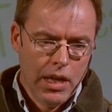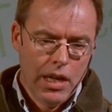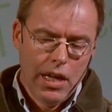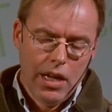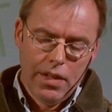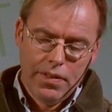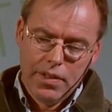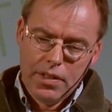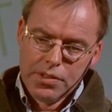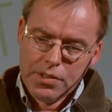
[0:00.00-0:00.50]

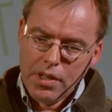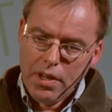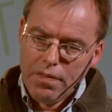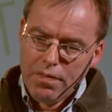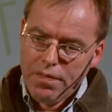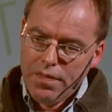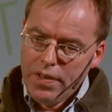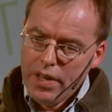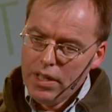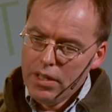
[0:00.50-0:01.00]
And there's a
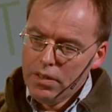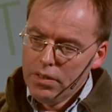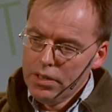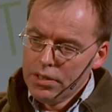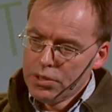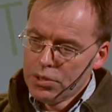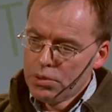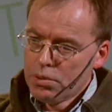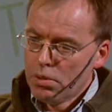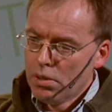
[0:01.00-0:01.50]
very
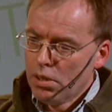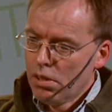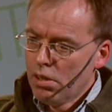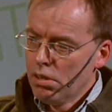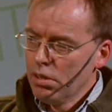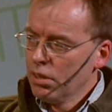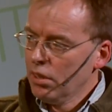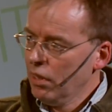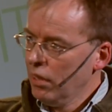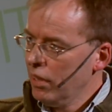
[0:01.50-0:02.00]

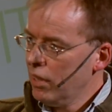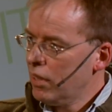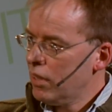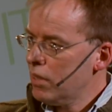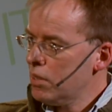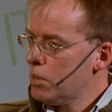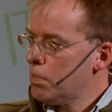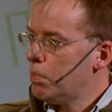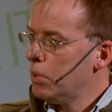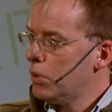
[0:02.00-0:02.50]
strong
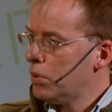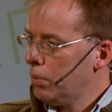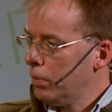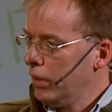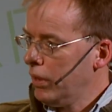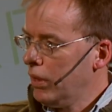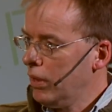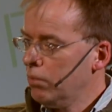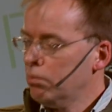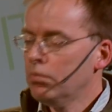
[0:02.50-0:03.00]
linkage
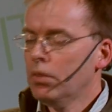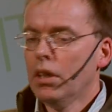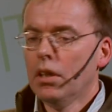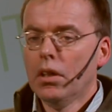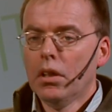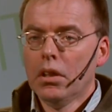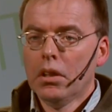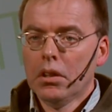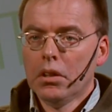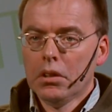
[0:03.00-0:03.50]
between
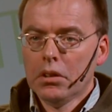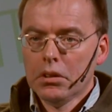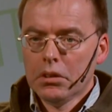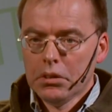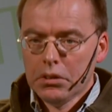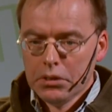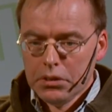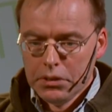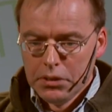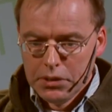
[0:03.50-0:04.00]

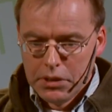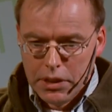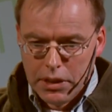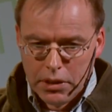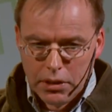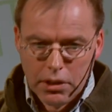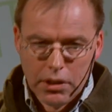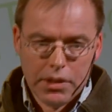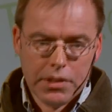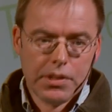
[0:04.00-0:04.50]

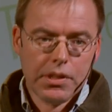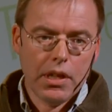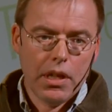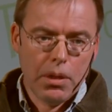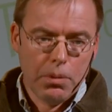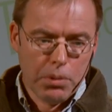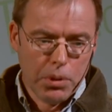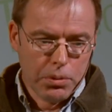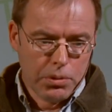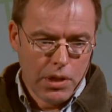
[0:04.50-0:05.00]
tillage
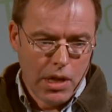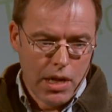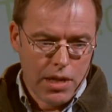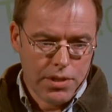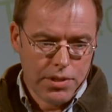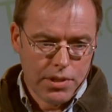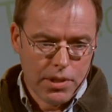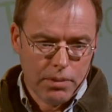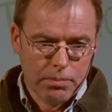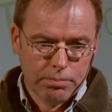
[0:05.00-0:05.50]
and
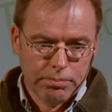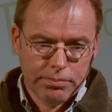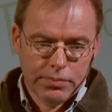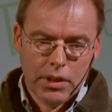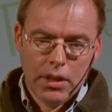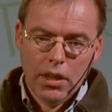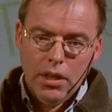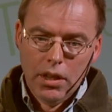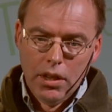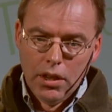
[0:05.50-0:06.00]
rotation.
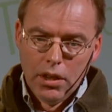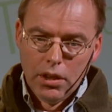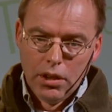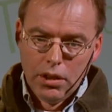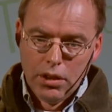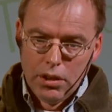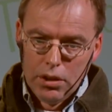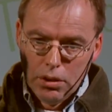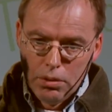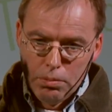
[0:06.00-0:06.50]

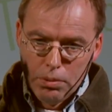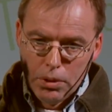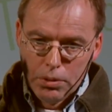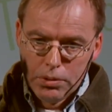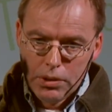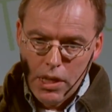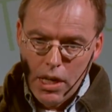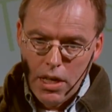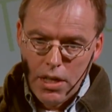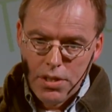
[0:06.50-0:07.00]
Good
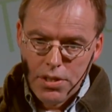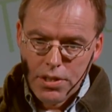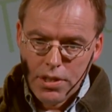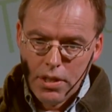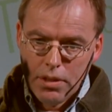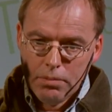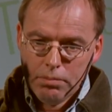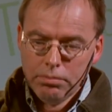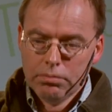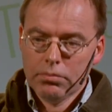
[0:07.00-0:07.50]

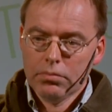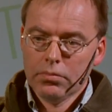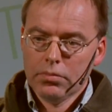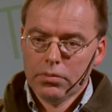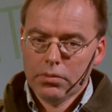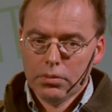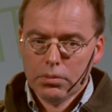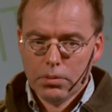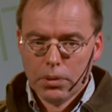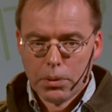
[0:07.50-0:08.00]
rotation
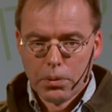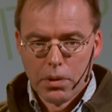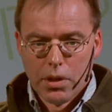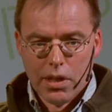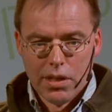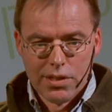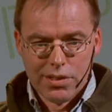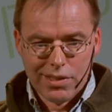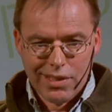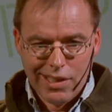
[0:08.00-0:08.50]

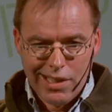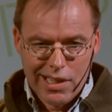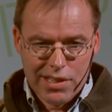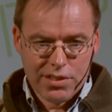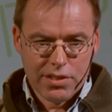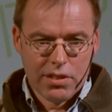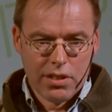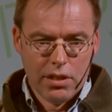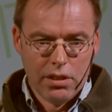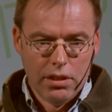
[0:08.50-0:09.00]
requires
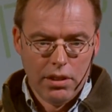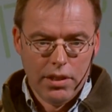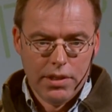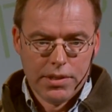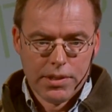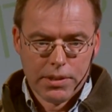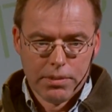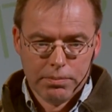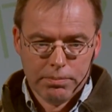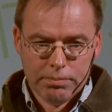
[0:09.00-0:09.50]
less
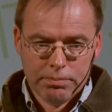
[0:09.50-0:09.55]
tillage.